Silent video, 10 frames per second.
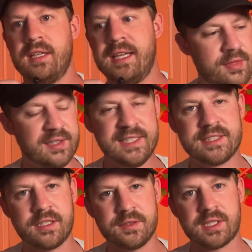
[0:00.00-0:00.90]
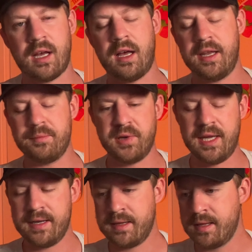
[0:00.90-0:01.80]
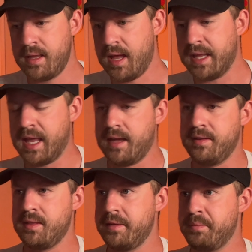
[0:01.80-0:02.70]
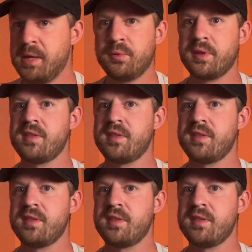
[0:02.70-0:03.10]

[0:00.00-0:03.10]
And the list goes on, but again, the people with